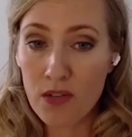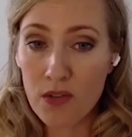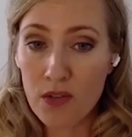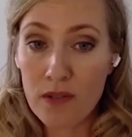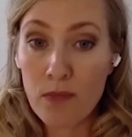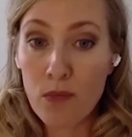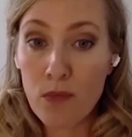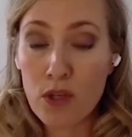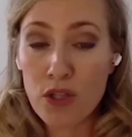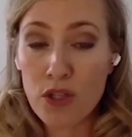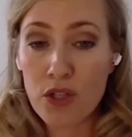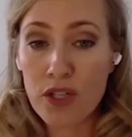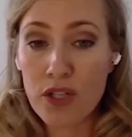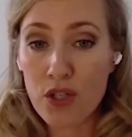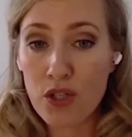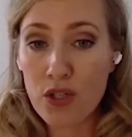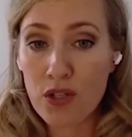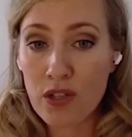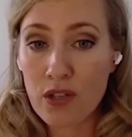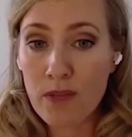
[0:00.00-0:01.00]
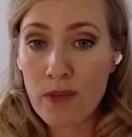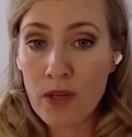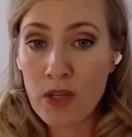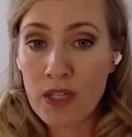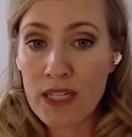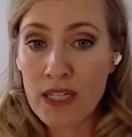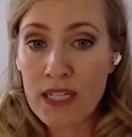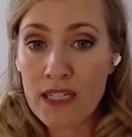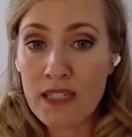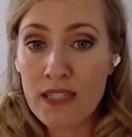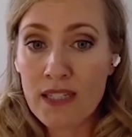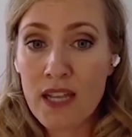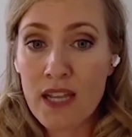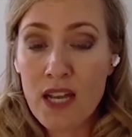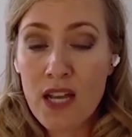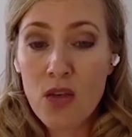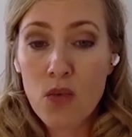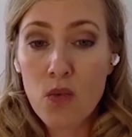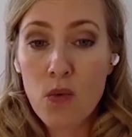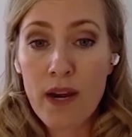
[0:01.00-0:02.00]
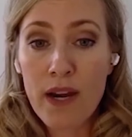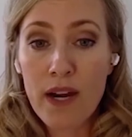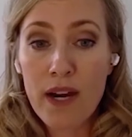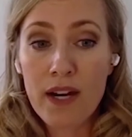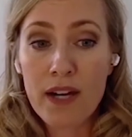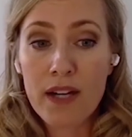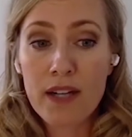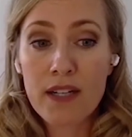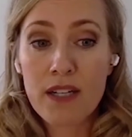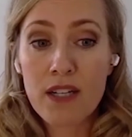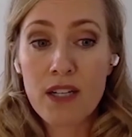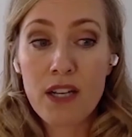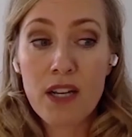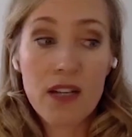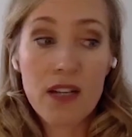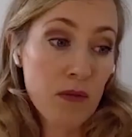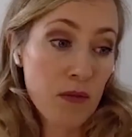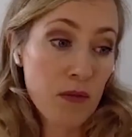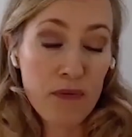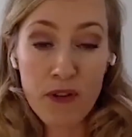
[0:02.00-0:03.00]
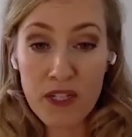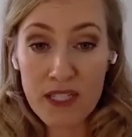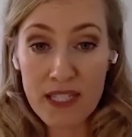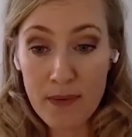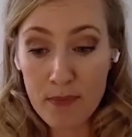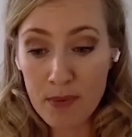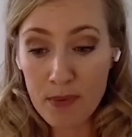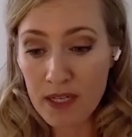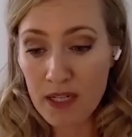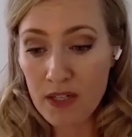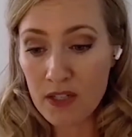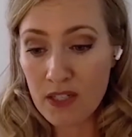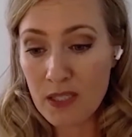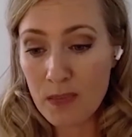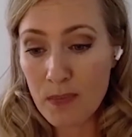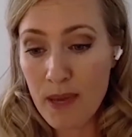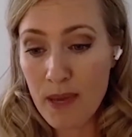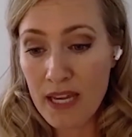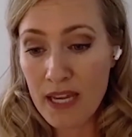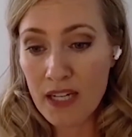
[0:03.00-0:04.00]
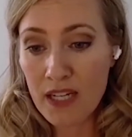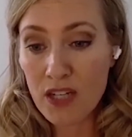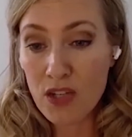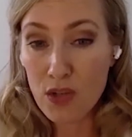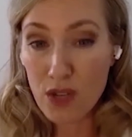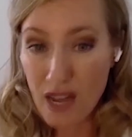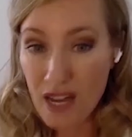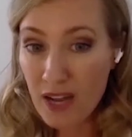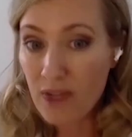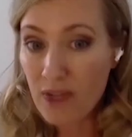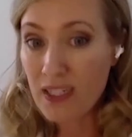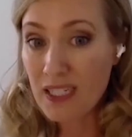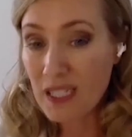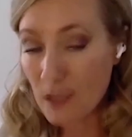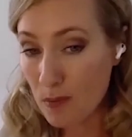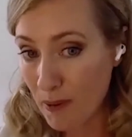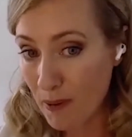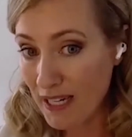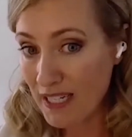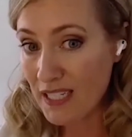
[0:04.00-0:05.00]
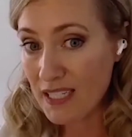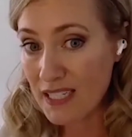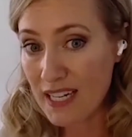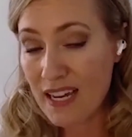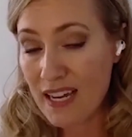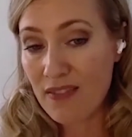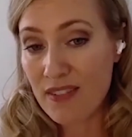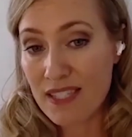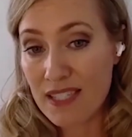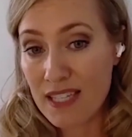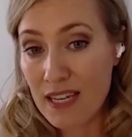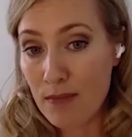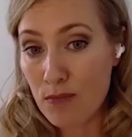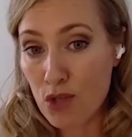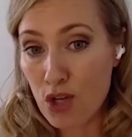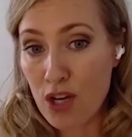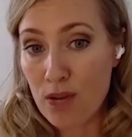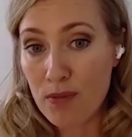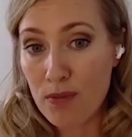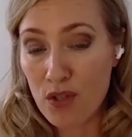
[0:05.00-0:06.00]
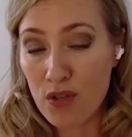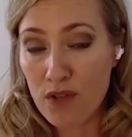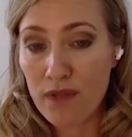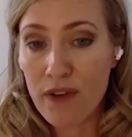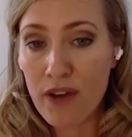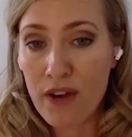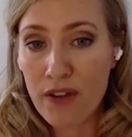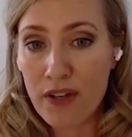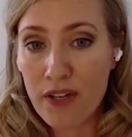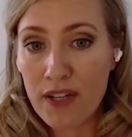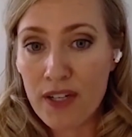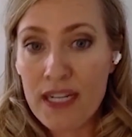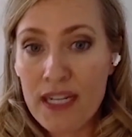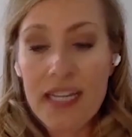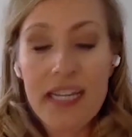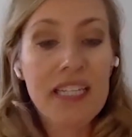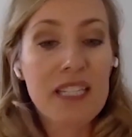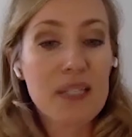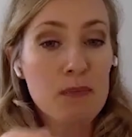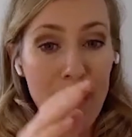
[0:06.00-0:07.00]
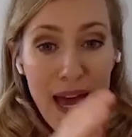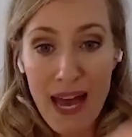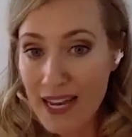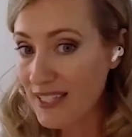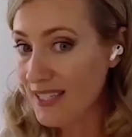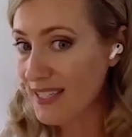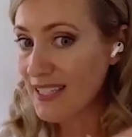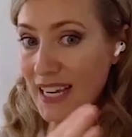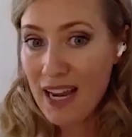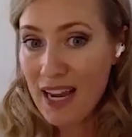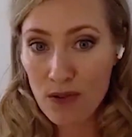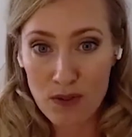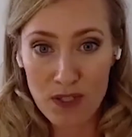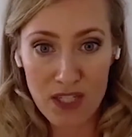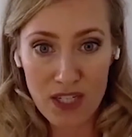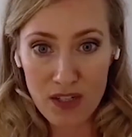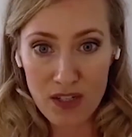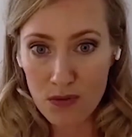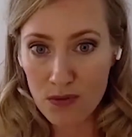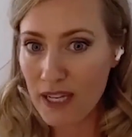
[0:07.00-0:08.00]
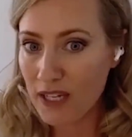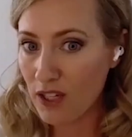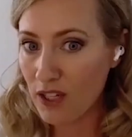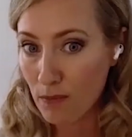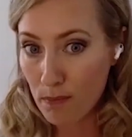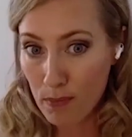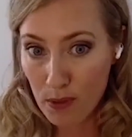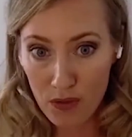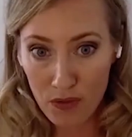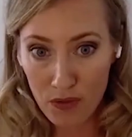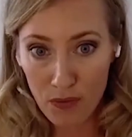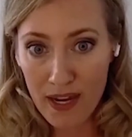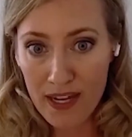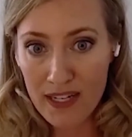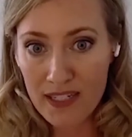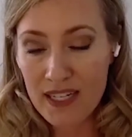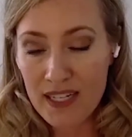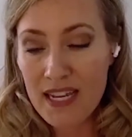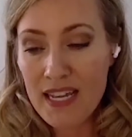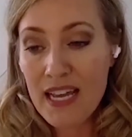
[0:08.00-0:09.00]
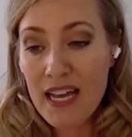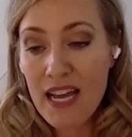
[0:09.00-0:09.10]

So in more traditional communities, where, for example, here in Spain, you're kind of expected to have the same job as your father. It's passed down to you like your birthright.